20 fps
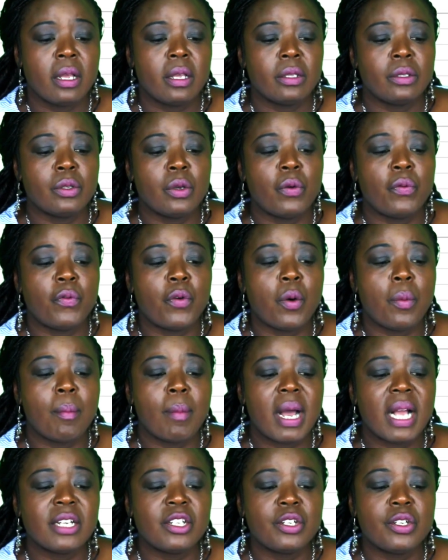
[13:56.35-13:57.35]
So for
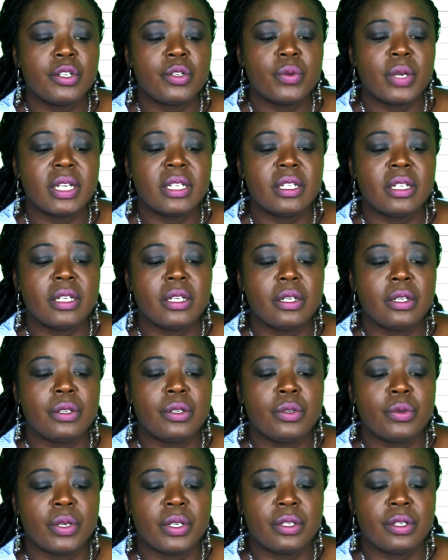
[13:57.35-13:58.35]
March
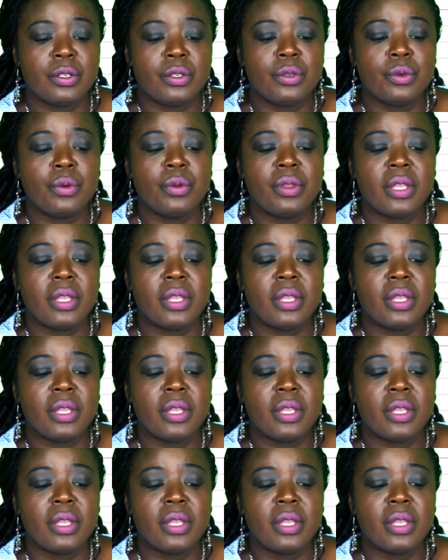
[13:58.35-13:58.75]
2022,